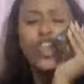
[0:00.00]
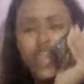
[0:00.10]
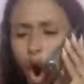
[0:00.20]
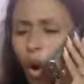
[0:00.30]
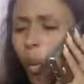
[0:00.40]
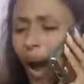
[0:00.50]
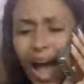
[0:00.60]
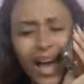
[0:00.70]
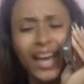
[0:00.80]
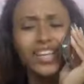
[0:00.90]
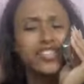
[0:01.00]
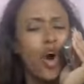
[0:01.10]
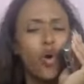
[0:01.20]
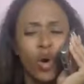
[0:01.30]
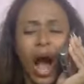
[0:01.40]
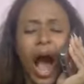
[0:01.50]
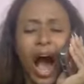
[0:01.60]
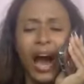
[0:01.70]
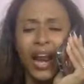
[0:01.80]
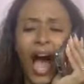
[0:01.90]
your ways, oh
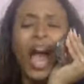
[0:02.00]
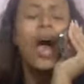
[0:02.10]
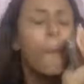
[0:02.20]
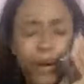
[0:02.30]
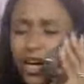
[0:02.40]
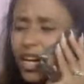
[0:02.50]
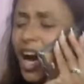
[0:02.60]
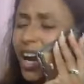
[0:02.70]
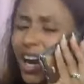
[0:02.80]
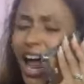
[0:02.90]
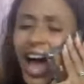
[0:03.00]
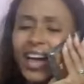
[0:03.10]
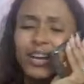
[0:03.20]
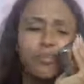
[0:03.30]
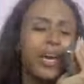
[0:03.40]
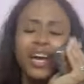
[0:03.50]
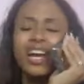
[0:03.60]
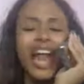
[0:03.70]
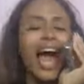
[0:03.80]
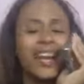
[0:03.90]
God. Put a light, be a
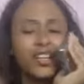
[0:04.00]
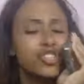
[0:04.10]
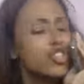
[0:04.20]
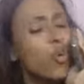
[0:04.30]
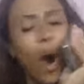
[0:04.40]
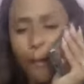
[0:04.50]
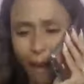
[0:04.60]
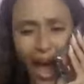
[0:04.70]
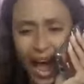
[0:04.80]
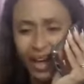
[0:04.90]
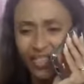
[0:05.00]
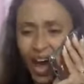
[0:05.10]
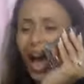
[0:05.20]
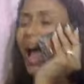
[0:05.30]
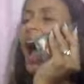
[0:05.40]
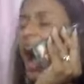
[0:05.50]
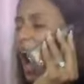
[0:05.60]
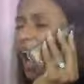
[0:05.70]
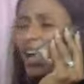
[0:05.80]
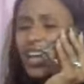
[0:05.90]
light unto our path.
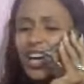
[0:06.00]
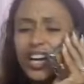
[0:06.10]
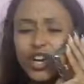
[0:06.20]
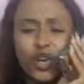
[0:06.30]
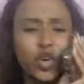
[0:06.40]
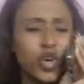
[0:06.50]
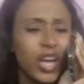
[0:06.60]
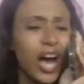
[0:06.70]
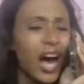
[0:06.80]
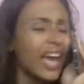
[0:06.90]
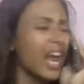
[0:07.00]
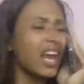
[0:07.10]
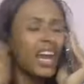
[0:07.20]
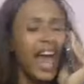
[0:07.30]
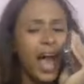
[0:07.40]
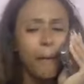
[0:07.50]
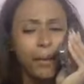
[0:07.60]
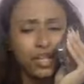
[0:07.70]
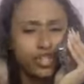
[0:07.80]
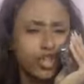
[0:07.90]
Hallelujah. And a lamp
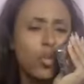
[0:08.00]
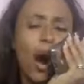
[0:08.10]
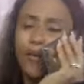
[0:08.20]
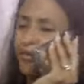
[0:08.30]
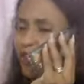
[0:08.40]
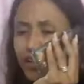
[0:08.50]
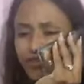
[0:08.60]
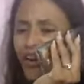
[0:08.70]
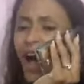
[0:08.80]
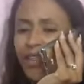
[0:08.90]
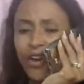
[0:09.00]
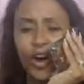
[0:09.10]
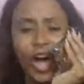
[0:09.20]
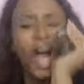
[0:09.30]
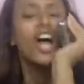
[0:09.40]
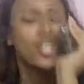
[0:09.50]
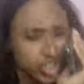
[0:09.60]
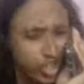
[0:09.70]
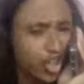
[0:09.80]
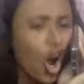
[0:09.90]
unto our feet, Father.
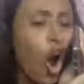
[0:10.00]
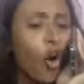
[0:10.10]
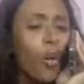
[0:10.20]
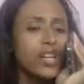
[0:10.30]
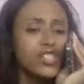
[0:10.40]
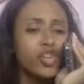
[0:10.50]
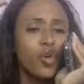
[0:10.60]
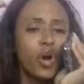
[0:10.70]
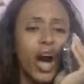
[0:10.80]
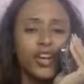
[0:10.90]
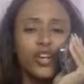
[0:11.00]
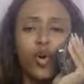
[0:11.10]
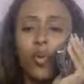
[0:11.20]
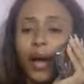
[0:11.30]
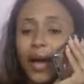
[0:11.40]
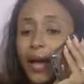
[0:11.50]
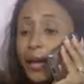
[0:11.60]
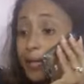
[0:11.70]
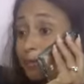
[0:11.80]
Show us, oh God, your way